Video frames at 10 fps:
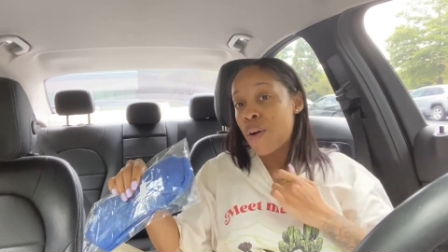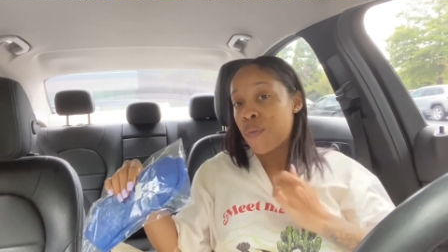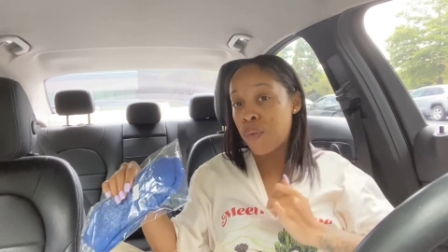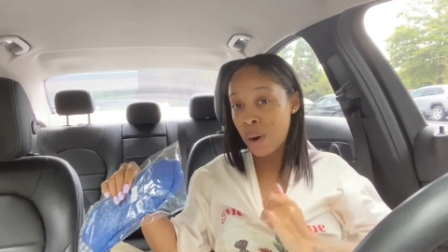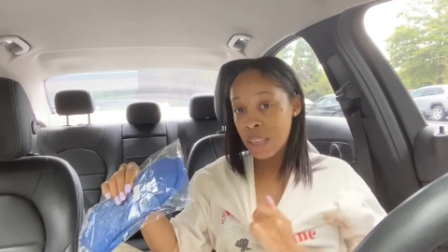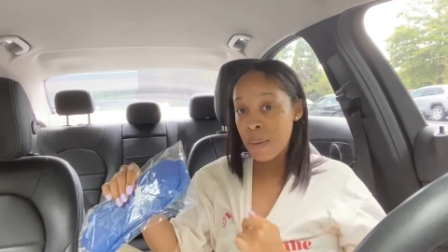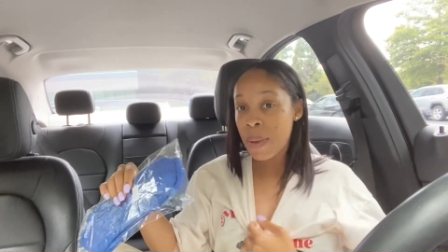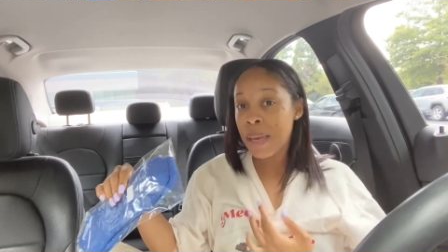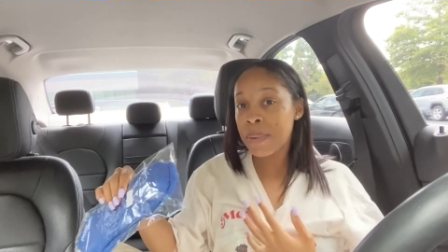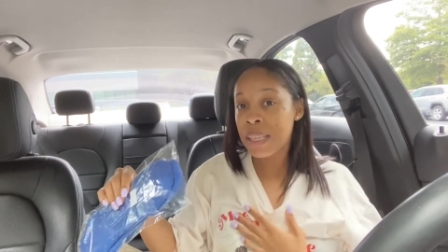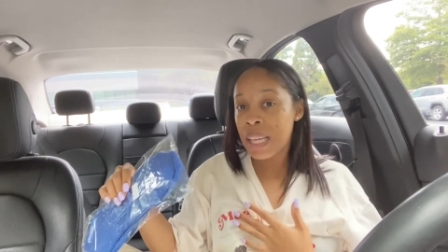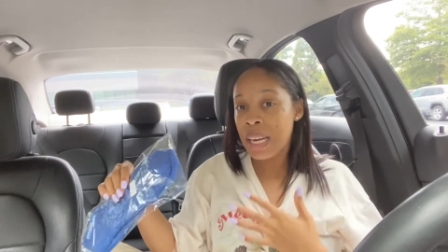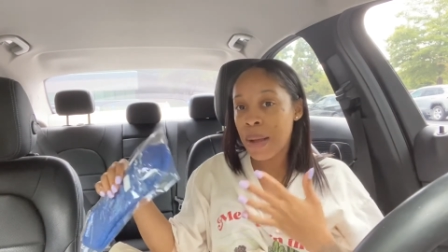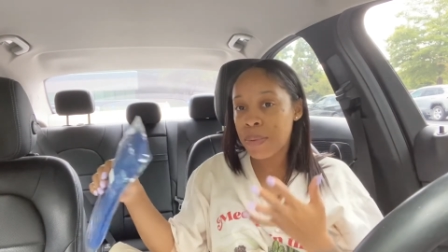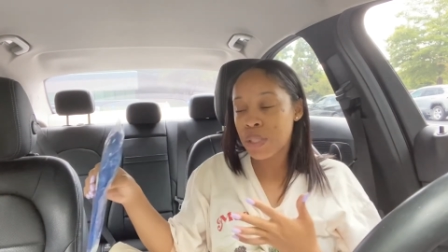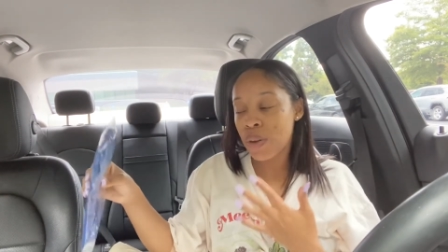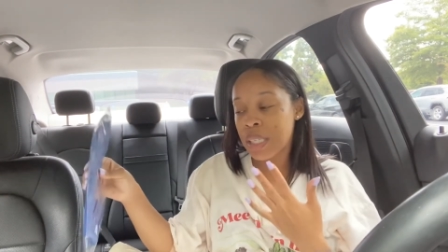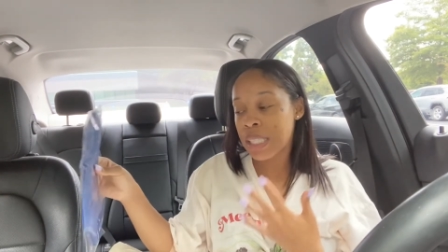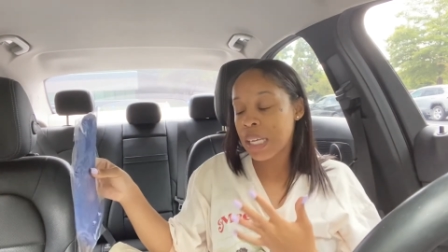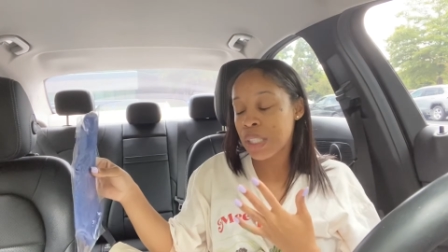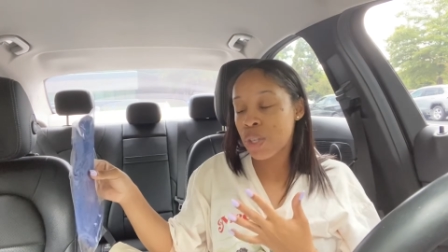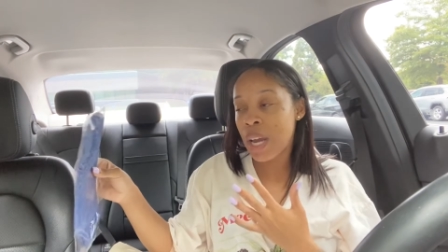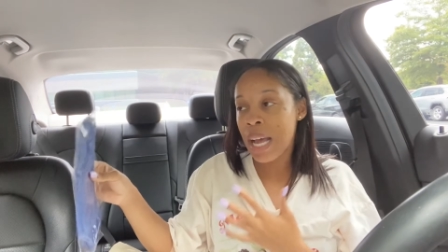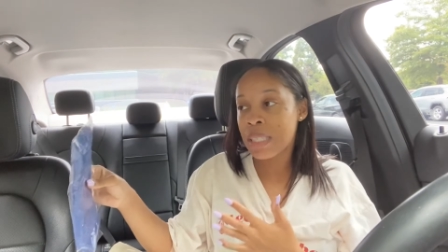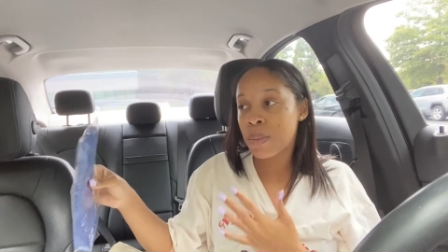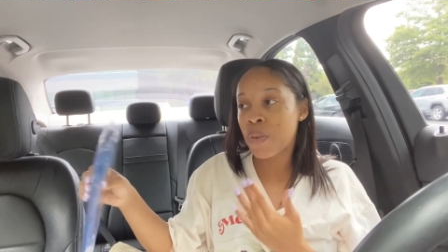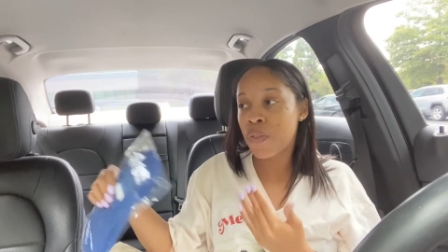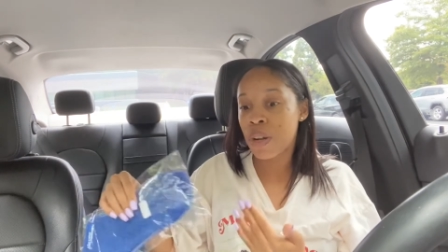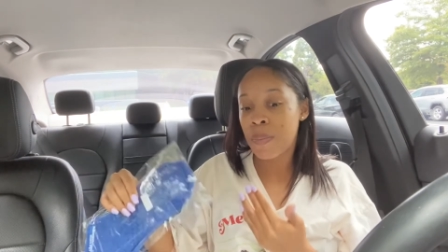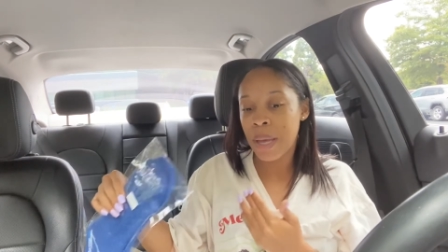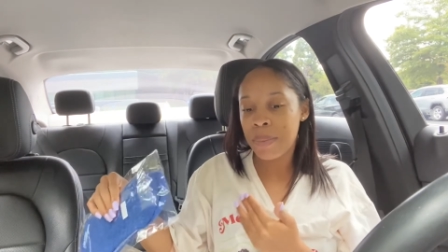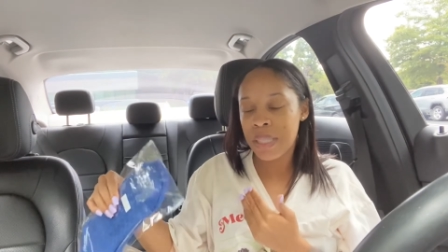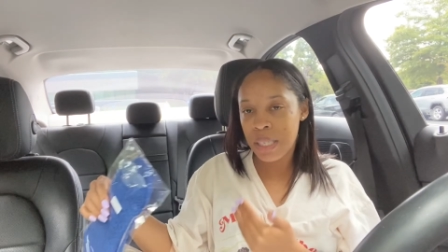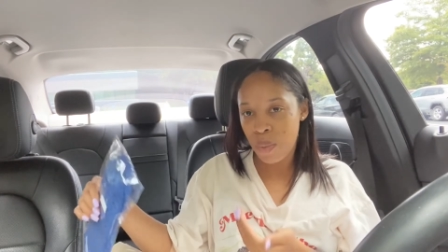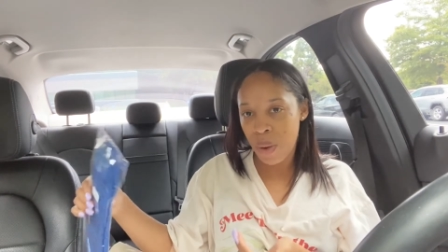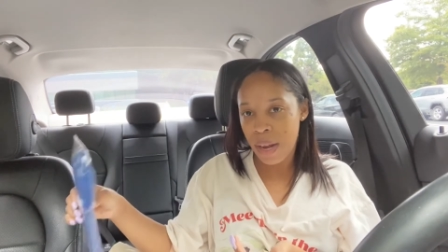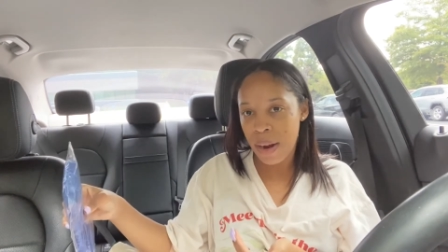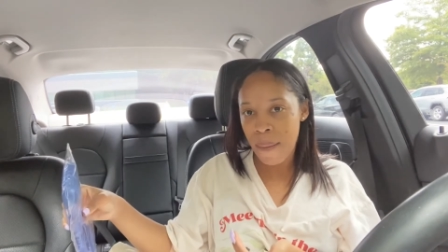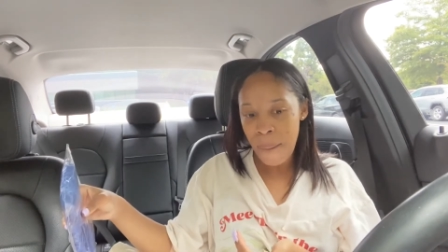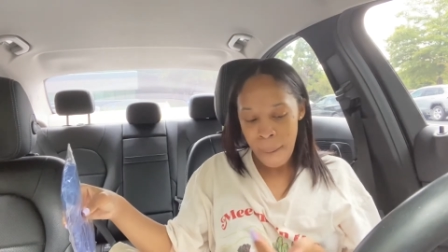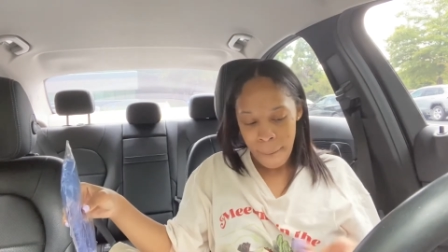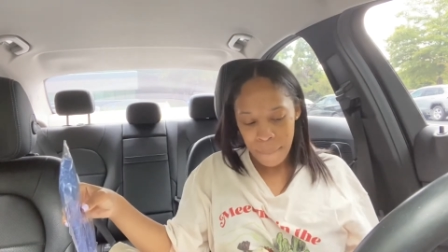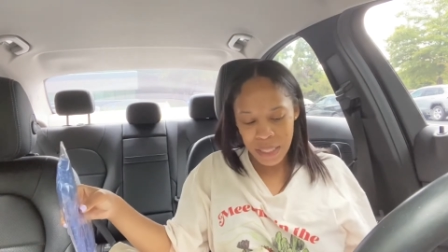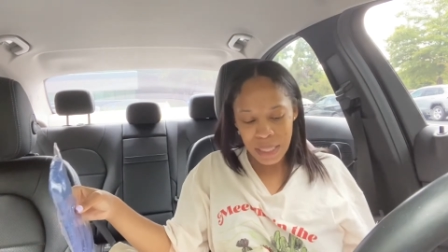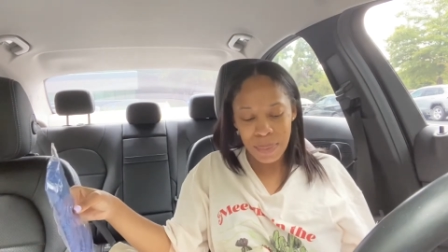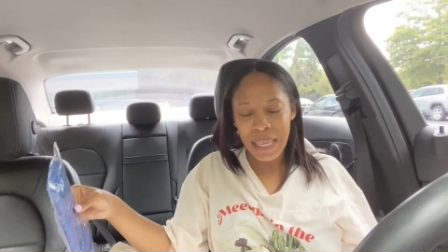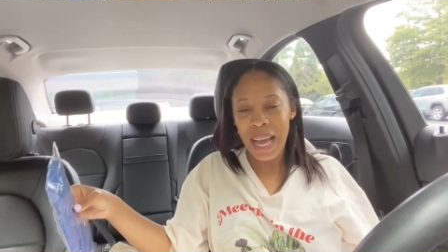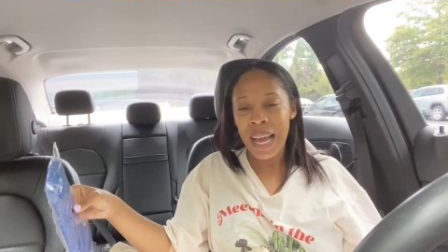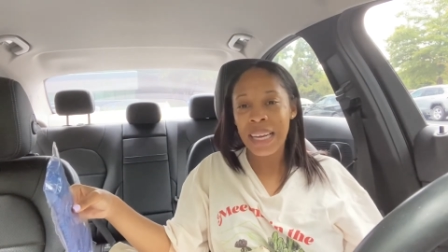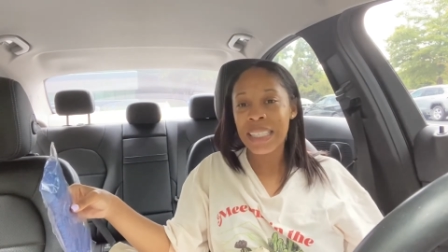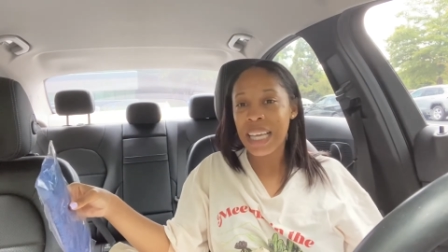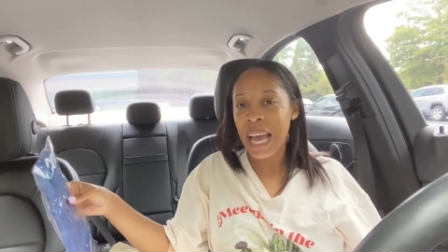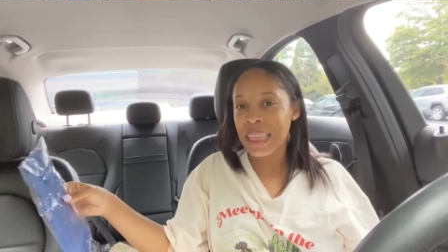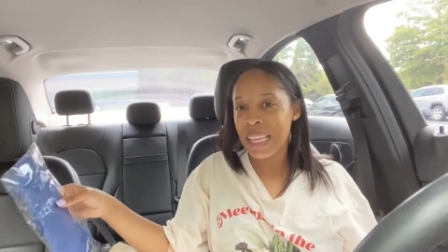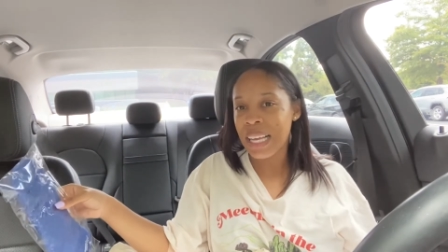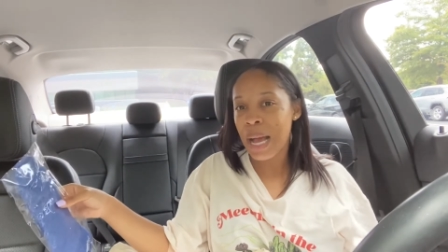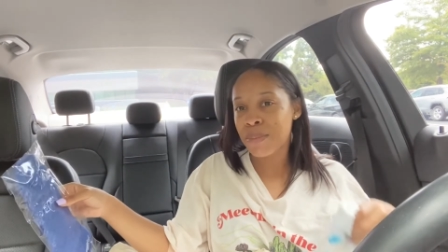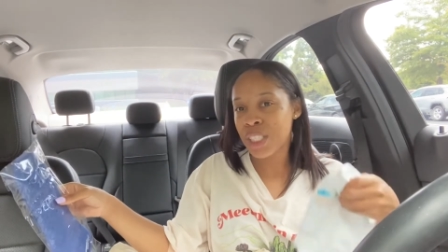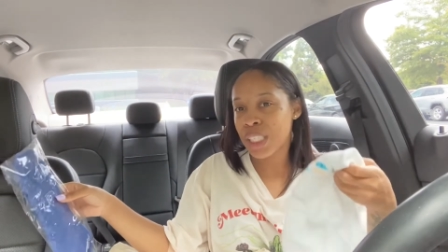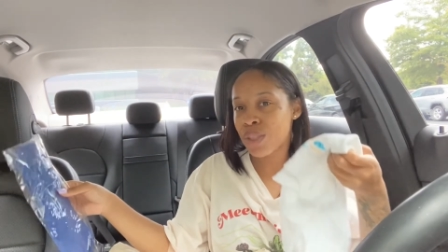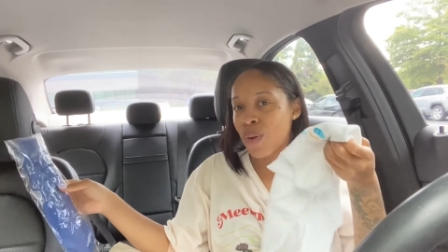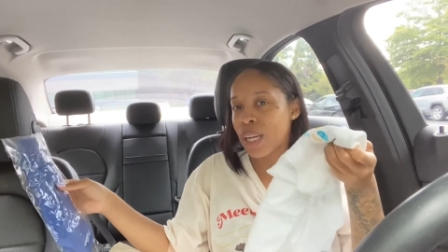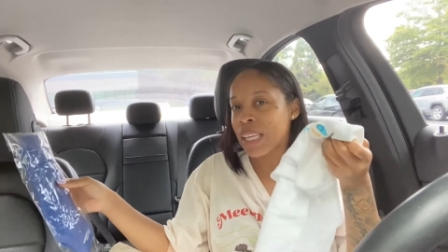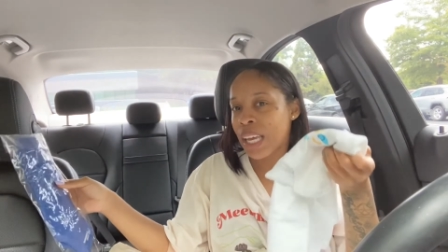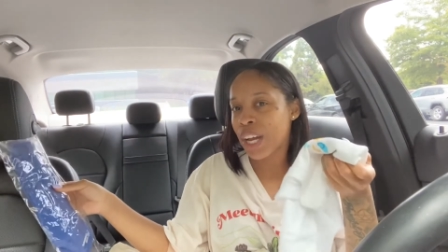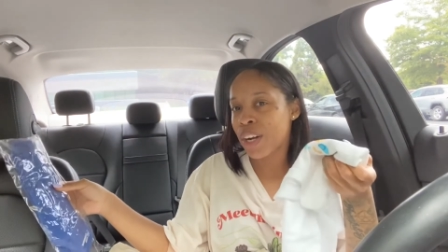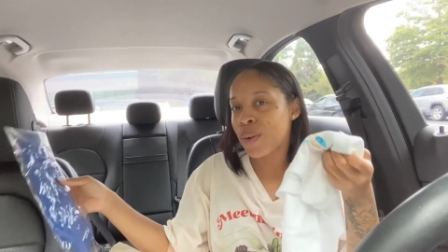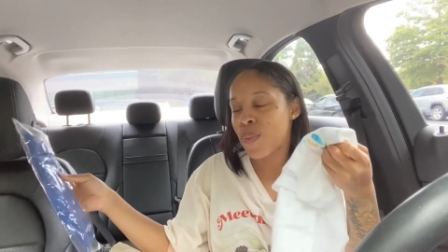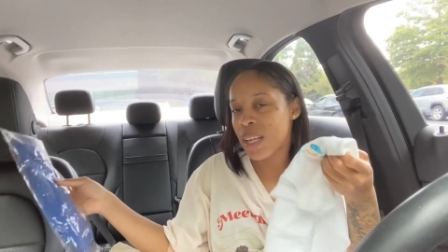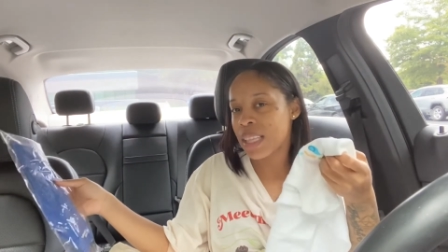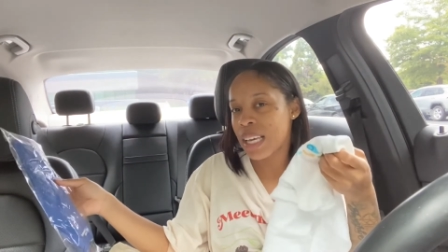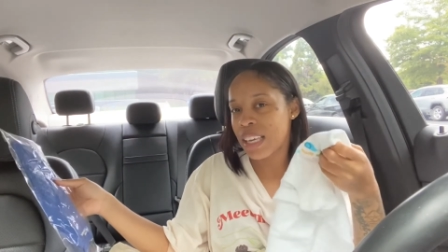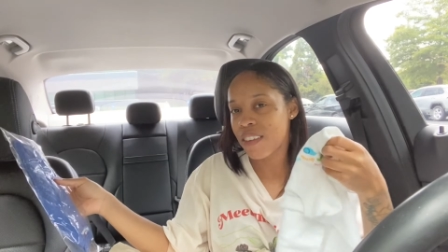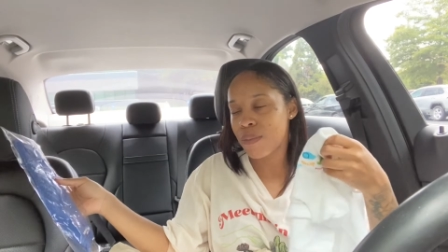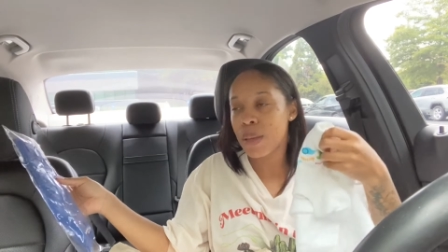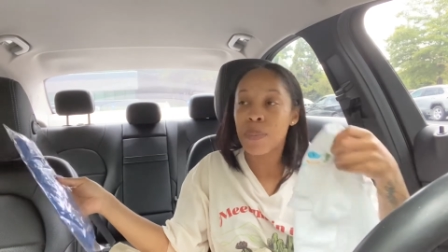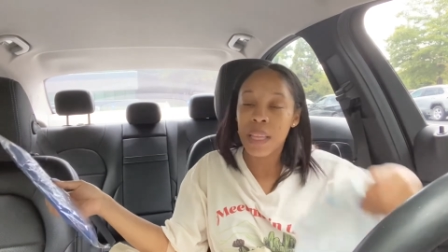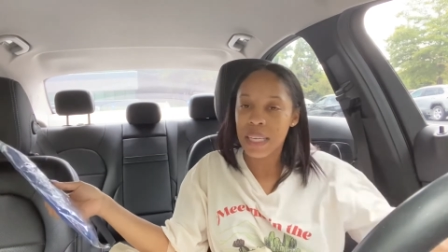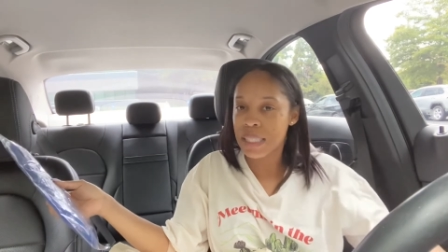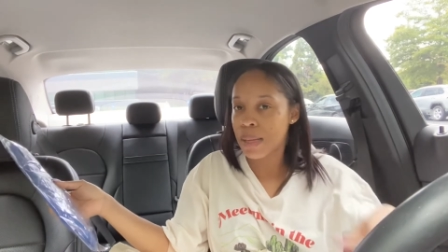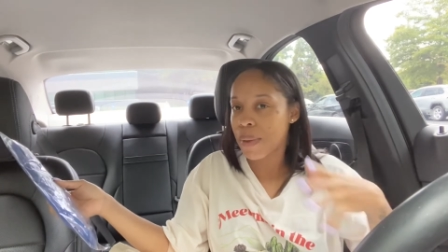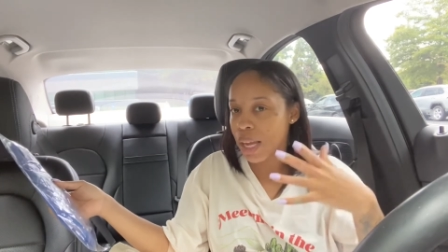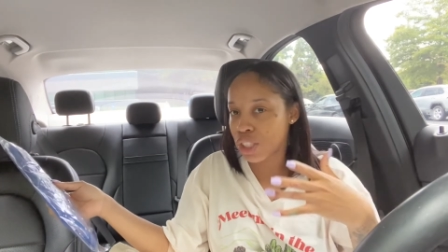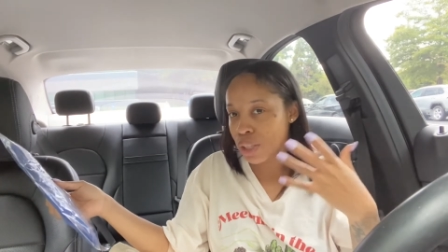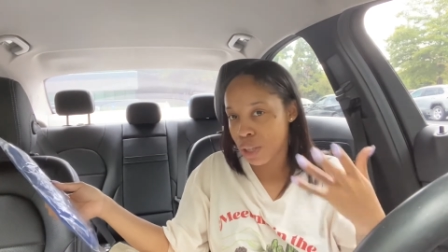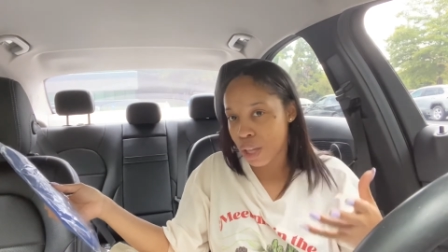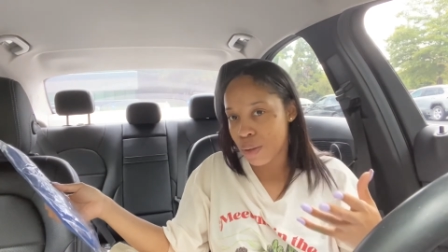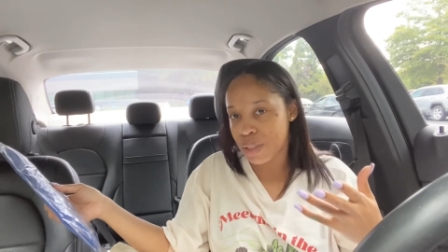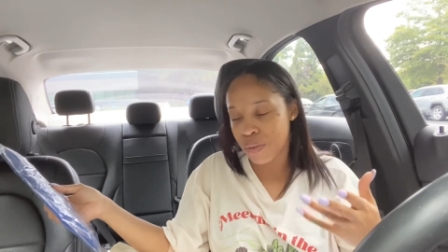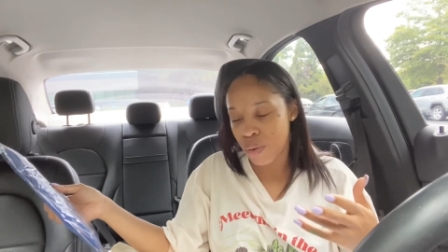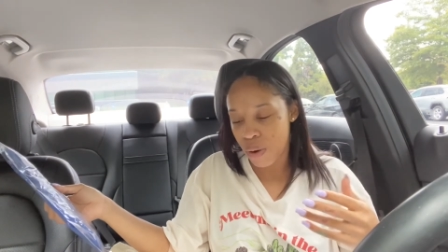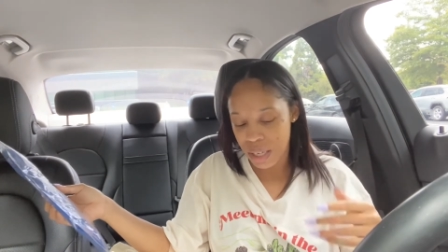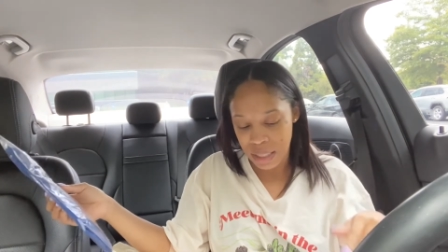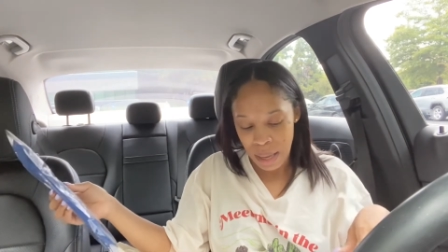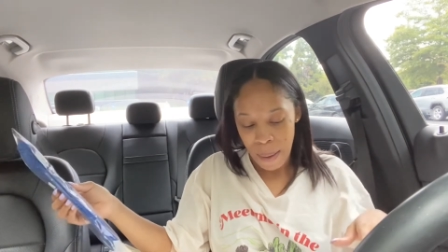for the baby that I was going to take to the hospital for the baby to wear. But to be honest, I think I'm just going to carry what they give me plus some extra clothes, of course.